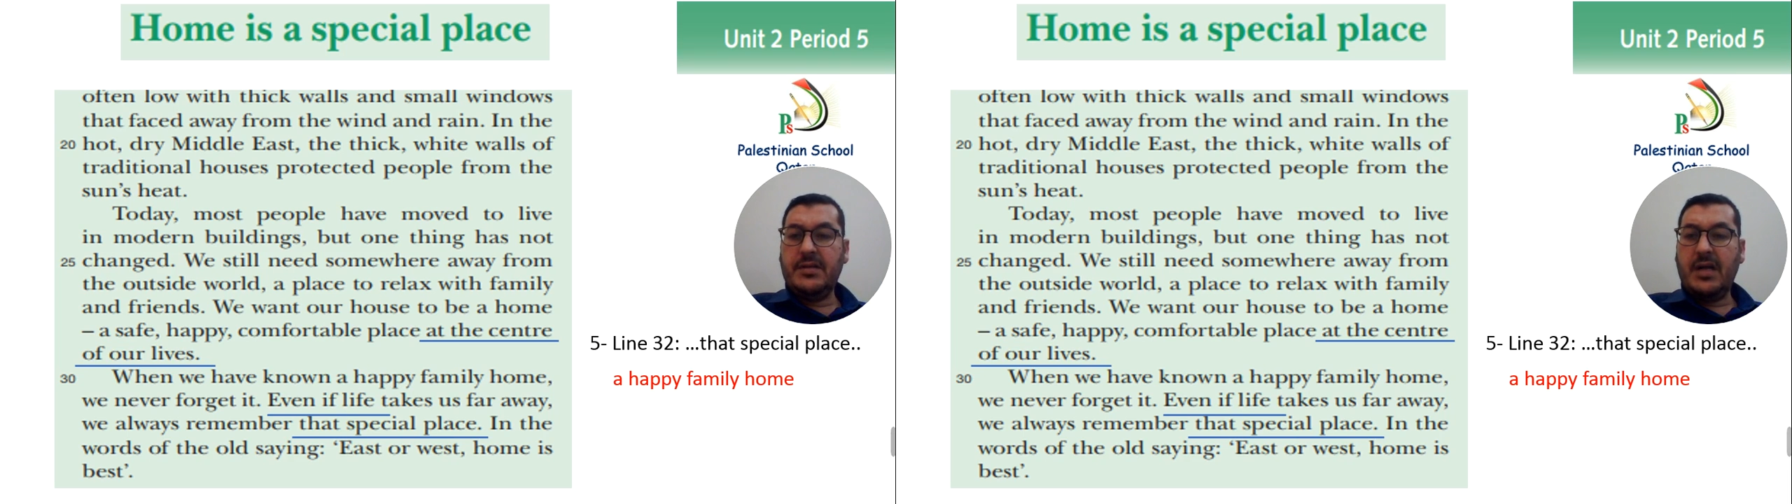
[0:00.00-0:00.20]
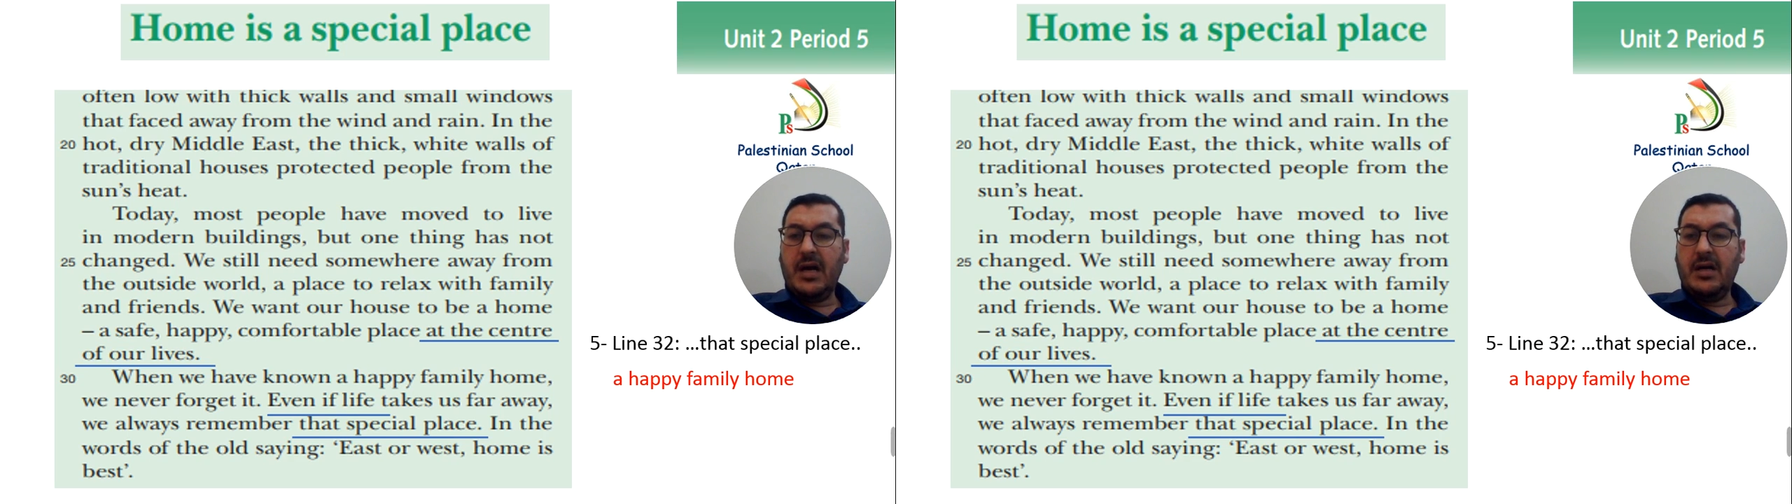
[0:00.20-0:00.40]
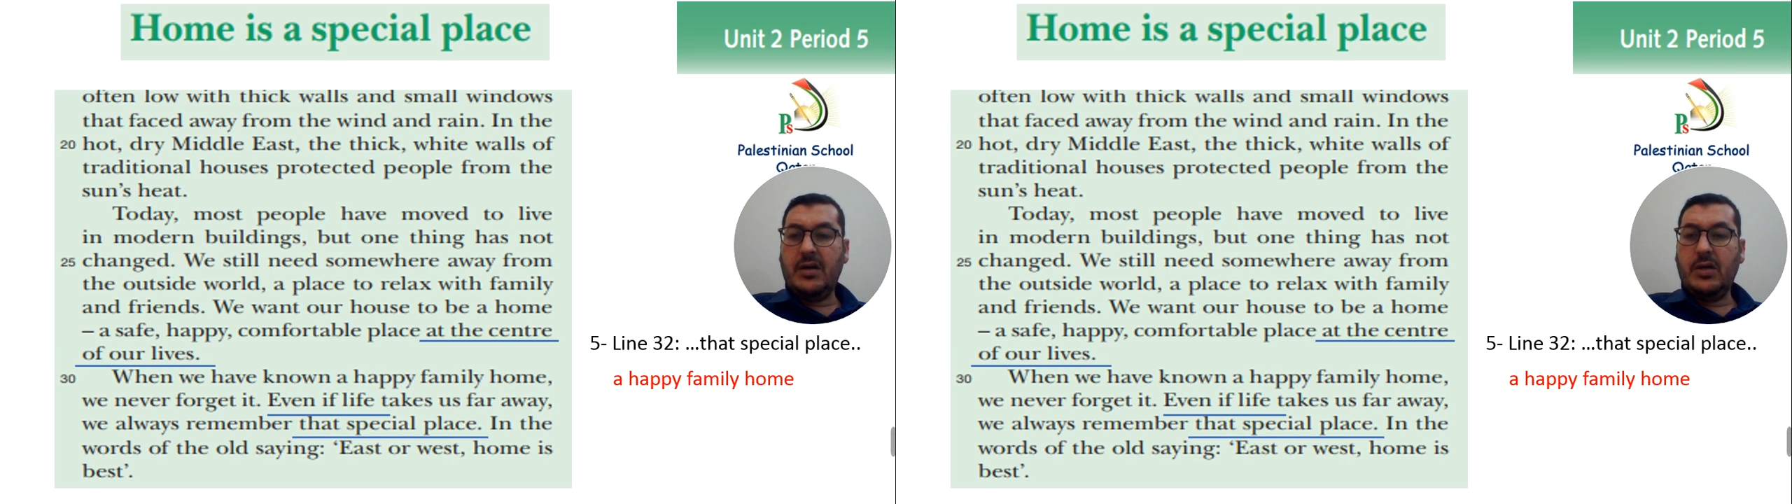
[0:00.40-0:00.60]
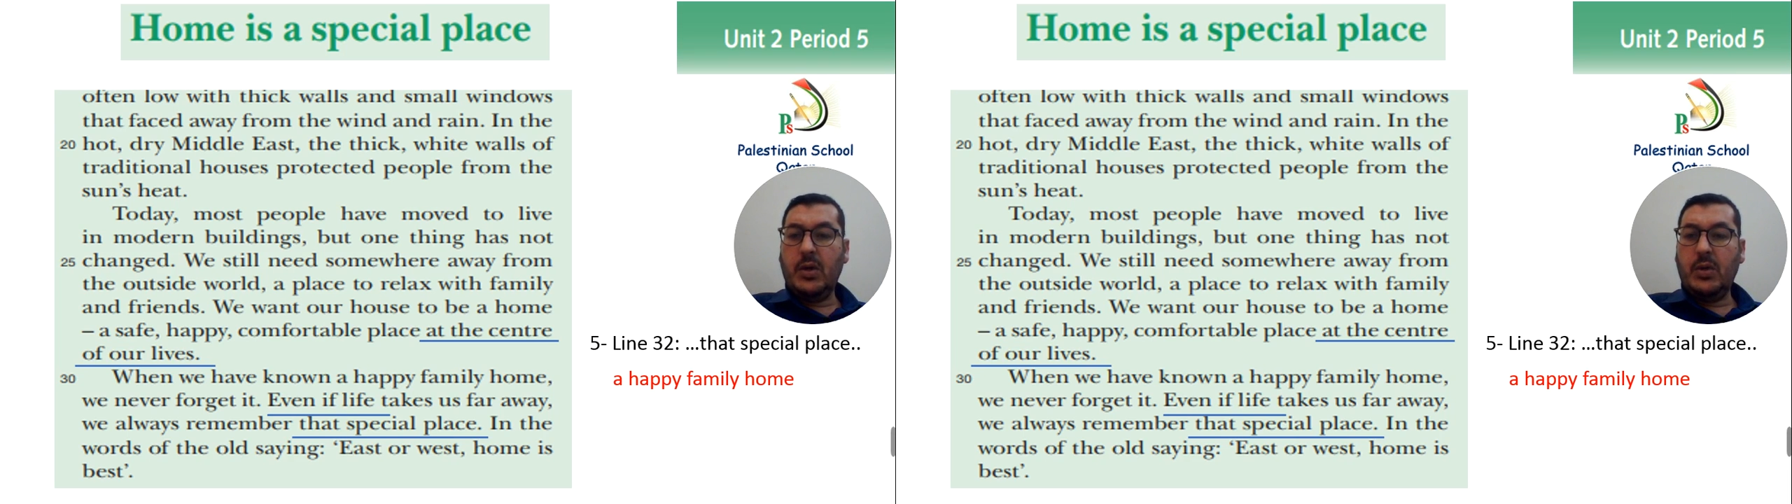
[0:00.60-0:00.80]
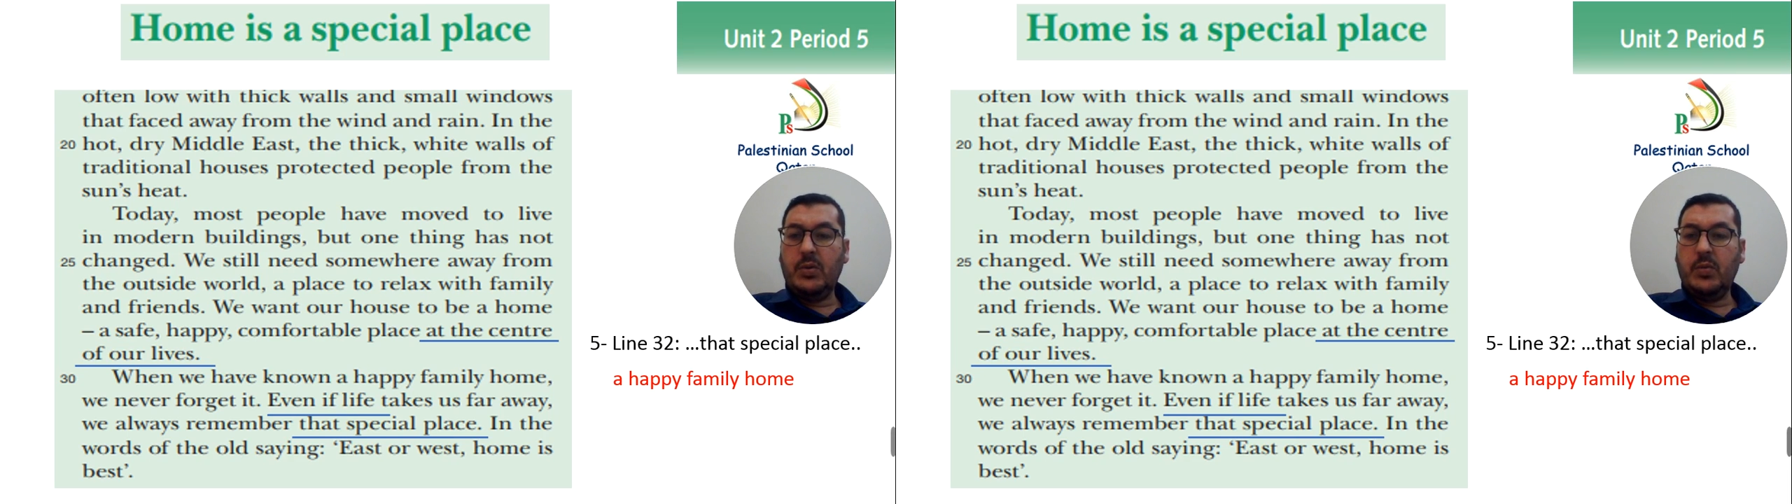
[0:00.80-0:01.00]

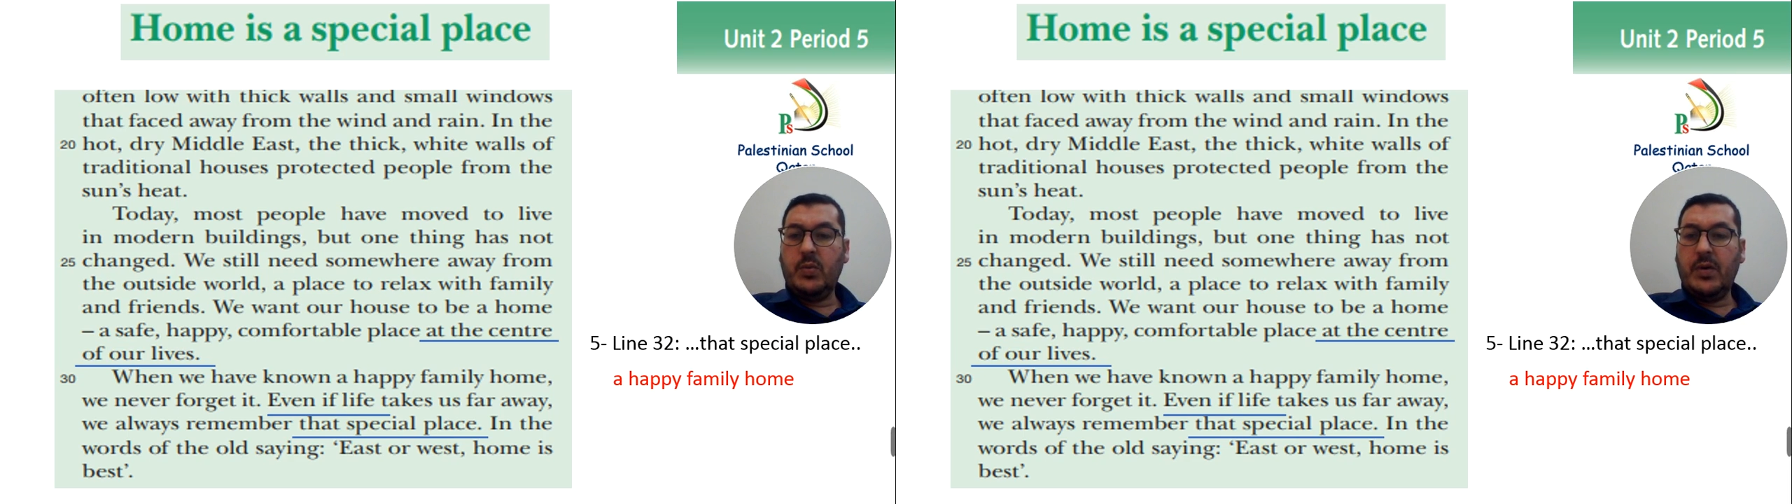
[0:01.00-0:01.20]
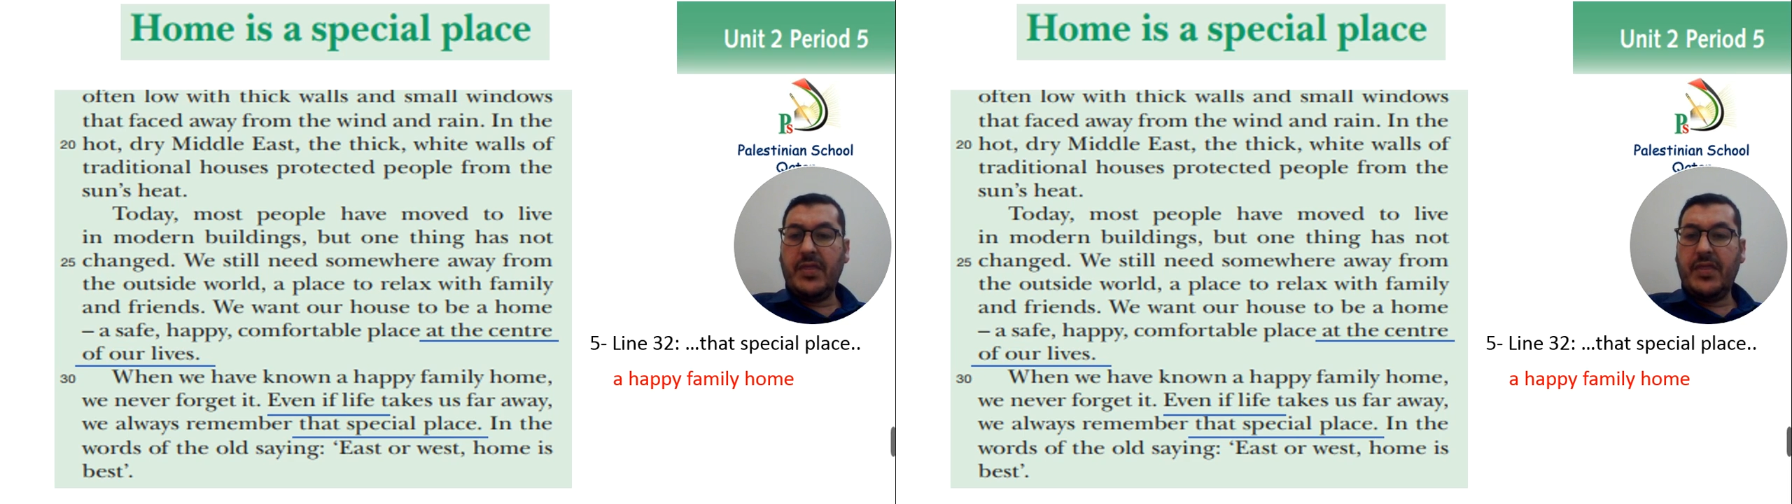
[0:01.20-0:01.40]
low with